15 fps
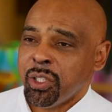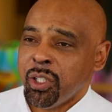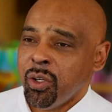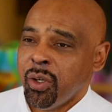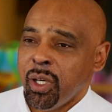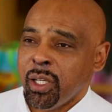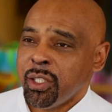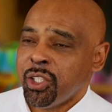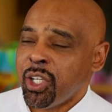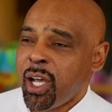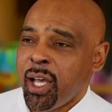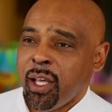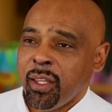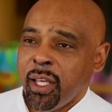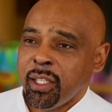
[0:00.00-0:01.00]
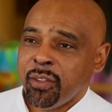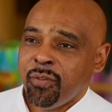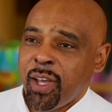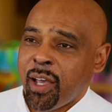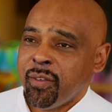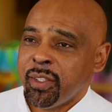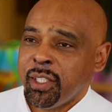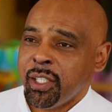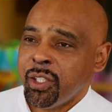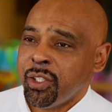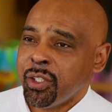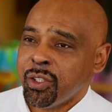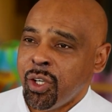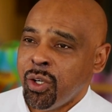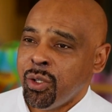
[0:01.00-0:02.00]
So a child that's 5 or
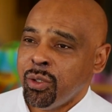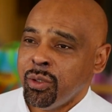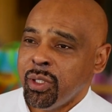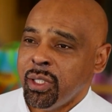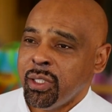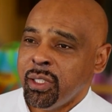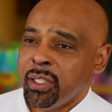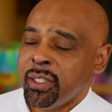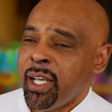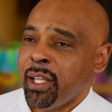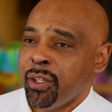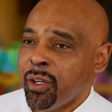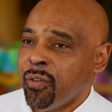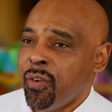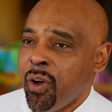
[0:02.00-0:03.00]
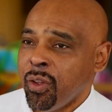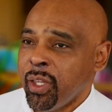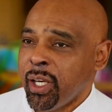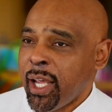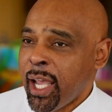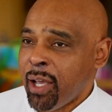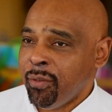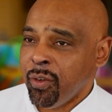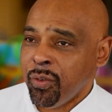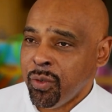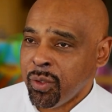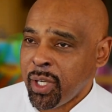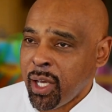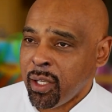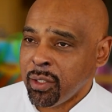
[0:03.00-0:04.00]
6 years old, it's not their fault that they have a
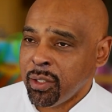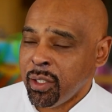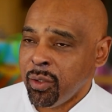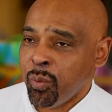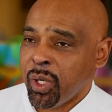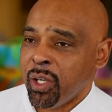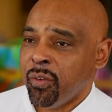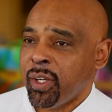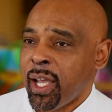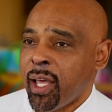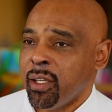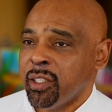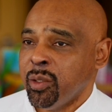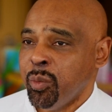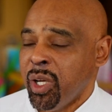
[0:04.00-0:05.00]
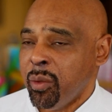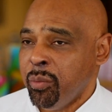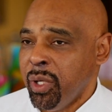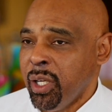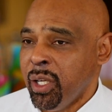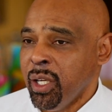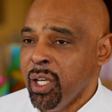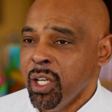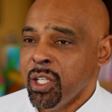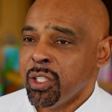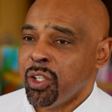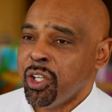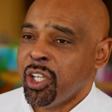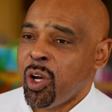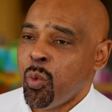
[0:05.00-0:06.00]
food allergy, whatever the allergy may be.
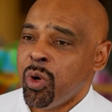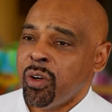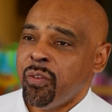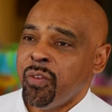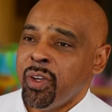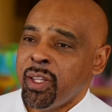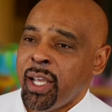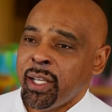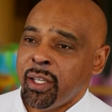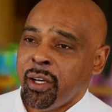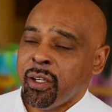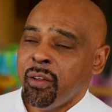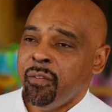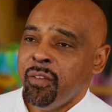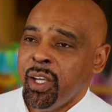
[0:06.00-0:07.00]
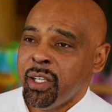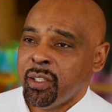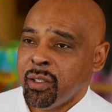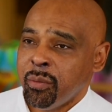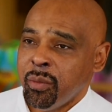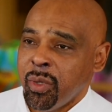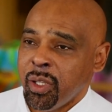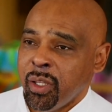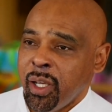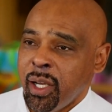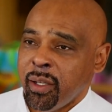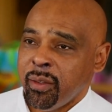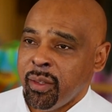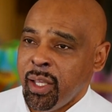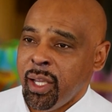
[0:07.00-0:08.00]
So you don't want to feel like they're the victim,
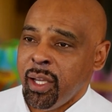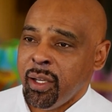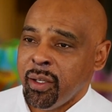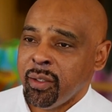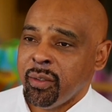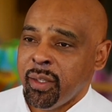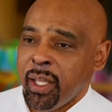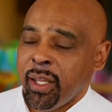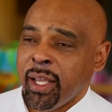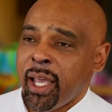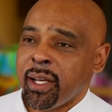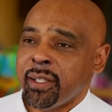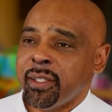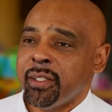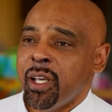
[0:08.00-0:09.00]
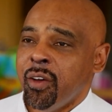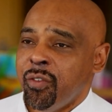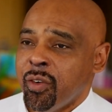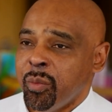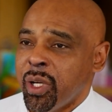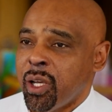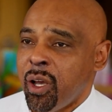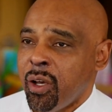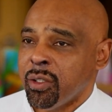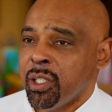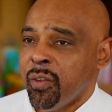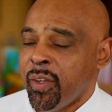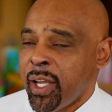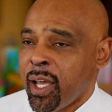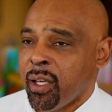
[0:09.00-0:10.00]
that they got to suffer
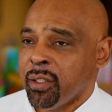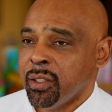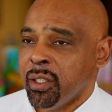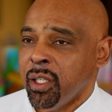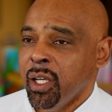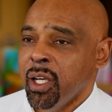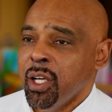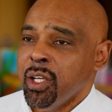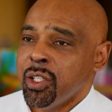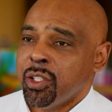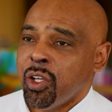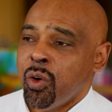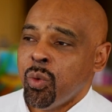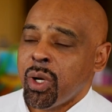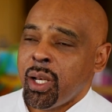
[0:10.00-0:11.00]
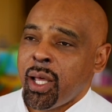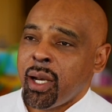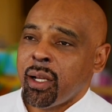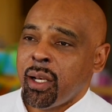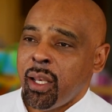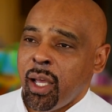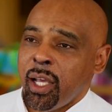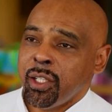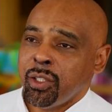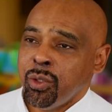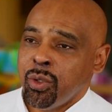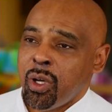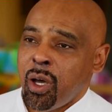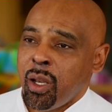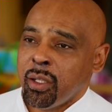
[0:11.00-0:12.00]
because of the allergy. So when a lot of clients
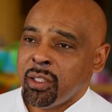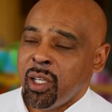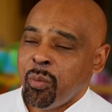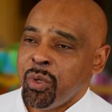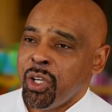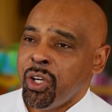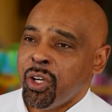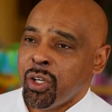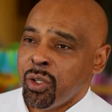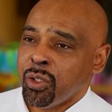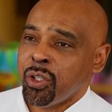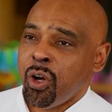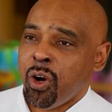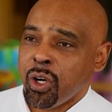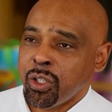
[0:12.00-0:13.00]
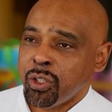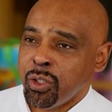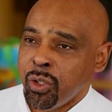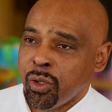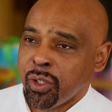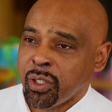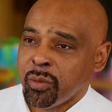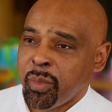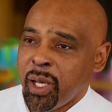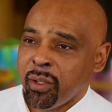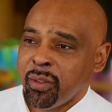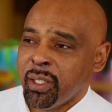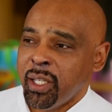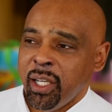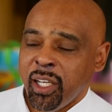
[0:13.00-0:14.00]
do call us up and you hear those horror stories
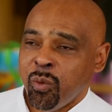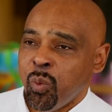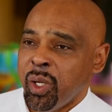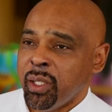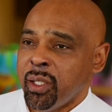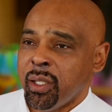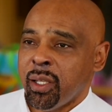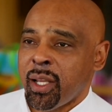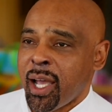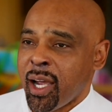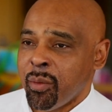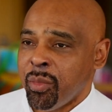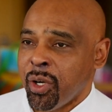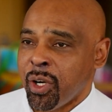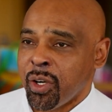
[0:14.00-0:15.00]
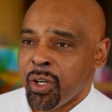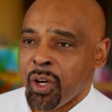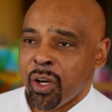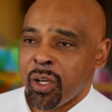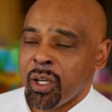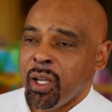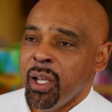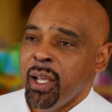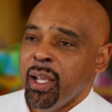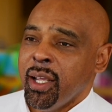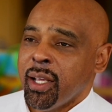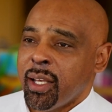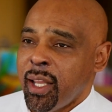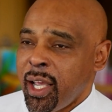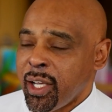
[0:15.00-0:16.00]
about the kid went to the library or the
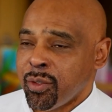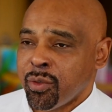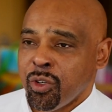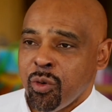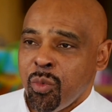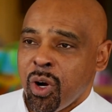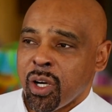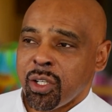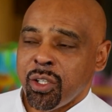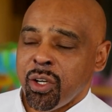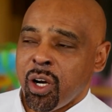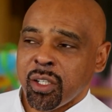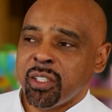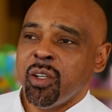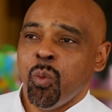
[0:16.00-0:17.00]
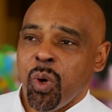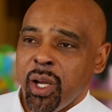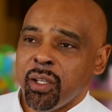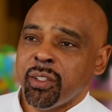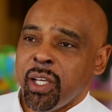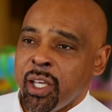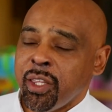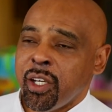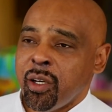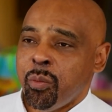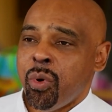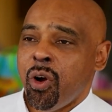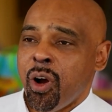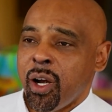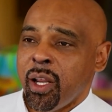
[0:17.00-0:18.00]
classroom or somewhere else other
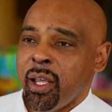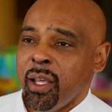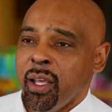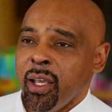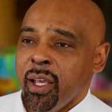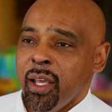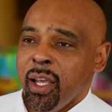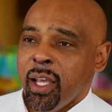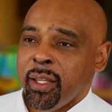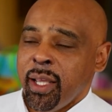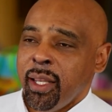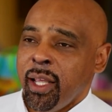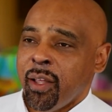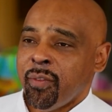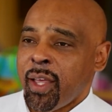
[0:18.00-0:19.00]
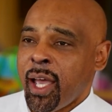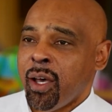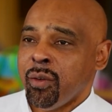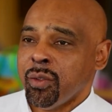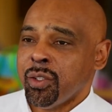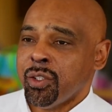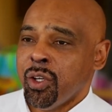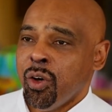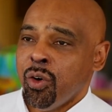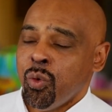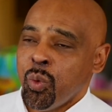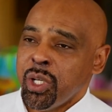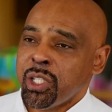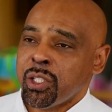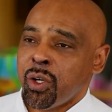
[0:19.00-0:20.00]
than the party and they left out.
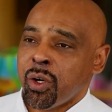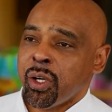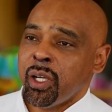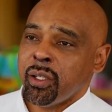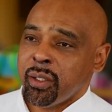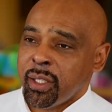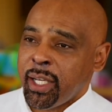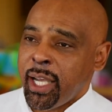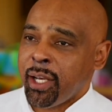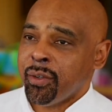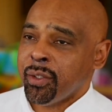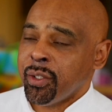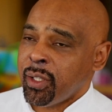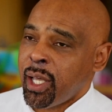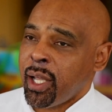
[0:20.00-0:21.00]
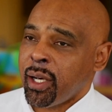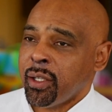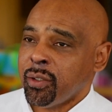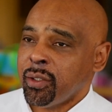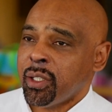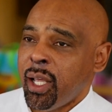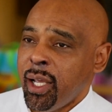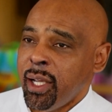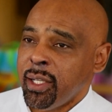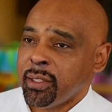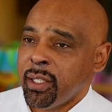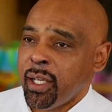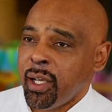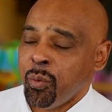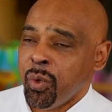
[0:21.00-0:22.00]
So we started catering to a lot of those
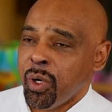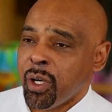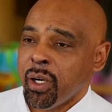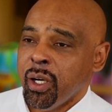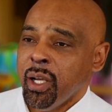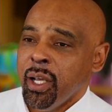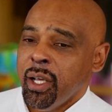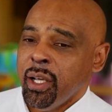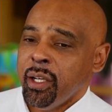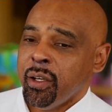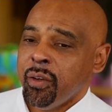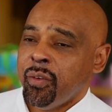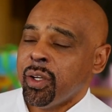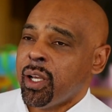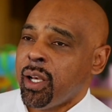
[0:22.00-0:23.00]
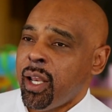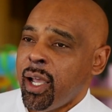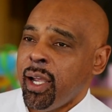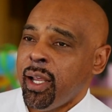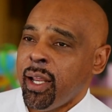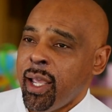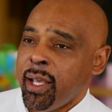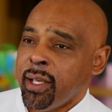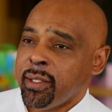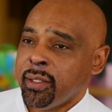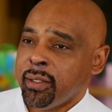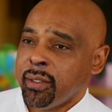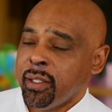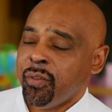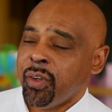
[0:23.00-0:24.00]
clients that where if a
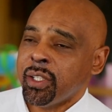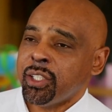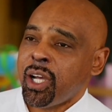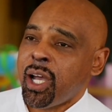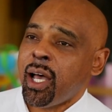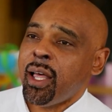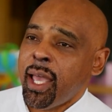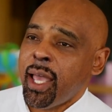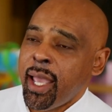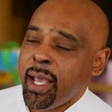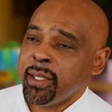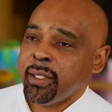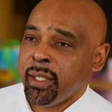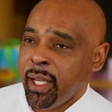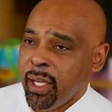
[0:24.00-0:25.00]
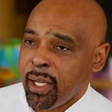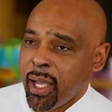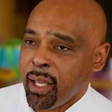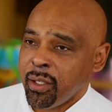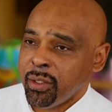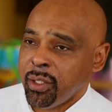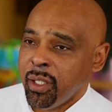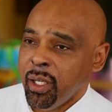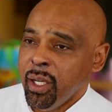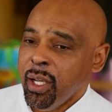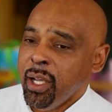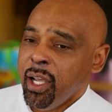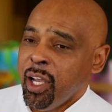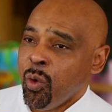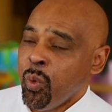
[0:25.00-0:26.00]
child has an egg allergy
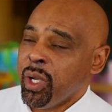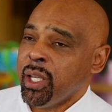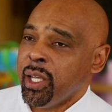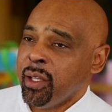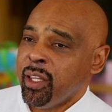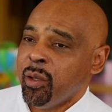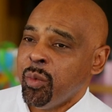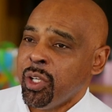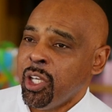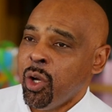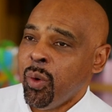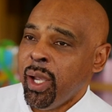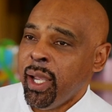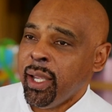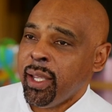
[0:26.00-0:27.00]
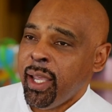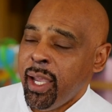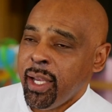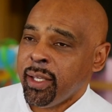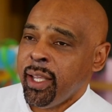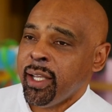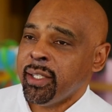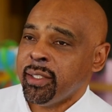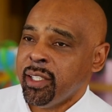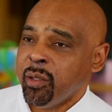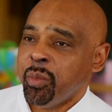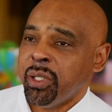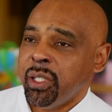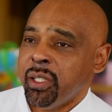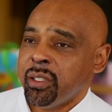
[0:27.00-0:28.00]
and we can give them a no egg cake, they can
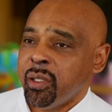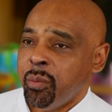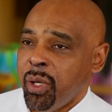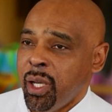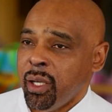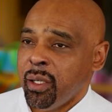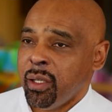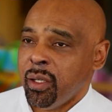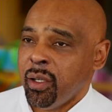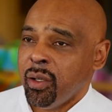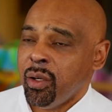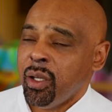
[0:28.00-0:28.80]
still participate